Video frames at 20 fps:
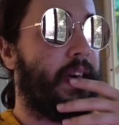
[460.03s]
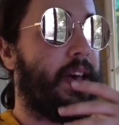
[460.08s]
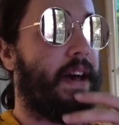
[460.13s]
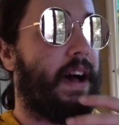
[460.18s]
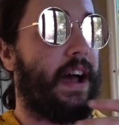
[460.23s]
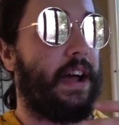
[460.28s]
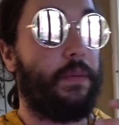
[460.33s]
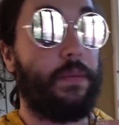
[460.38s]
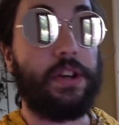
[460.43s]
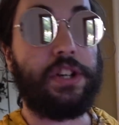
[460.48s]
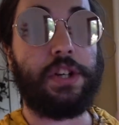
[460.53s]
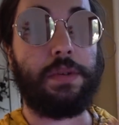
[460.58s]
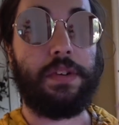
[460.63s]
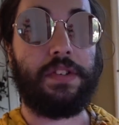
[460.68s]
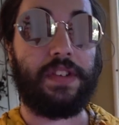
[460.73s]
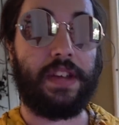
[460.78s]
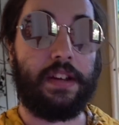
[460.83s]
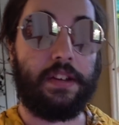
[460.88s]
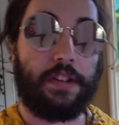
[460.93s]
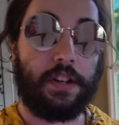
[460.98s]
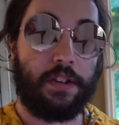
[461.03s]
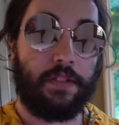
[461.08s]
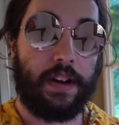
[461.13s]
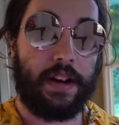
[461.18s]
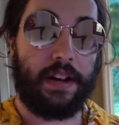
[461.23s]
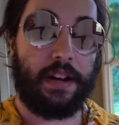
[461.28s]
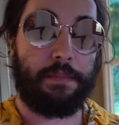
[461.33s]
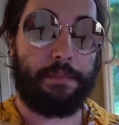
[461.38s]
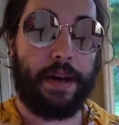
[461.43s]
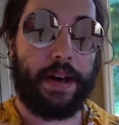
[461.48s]
I wish it was
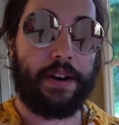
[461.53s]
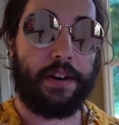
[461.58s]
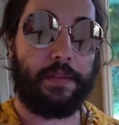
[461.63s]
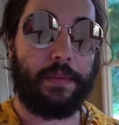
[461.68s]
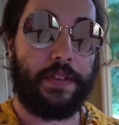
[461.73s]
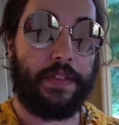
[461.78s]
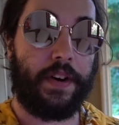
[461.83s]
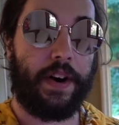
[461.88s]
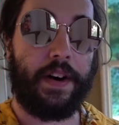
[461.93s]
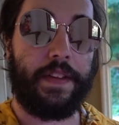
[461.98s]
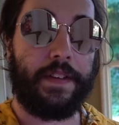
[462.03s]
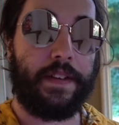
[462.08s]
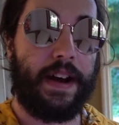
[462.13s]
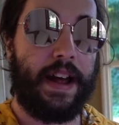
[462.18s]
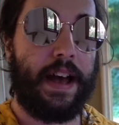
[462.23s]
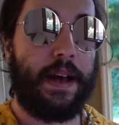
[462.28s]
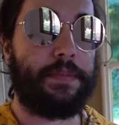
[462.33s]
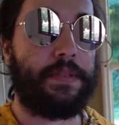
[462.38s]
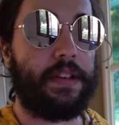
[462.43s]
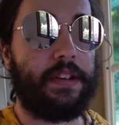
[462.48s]
integrated better with other apps.